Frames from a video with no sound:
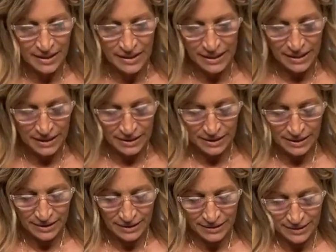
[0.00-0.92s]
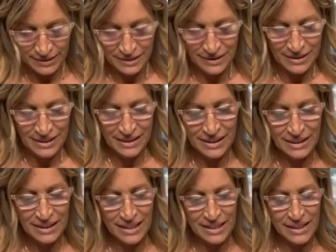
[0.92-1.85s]
Alright, I
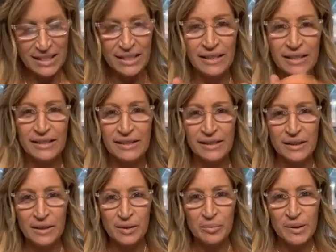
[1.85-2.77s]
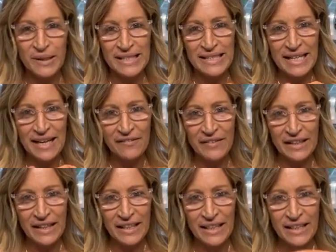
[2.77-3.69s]
think that's pretty
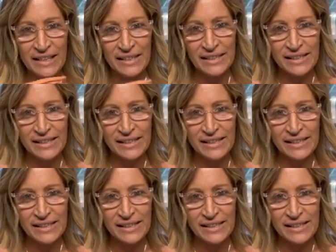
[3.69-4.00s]
taffy-like.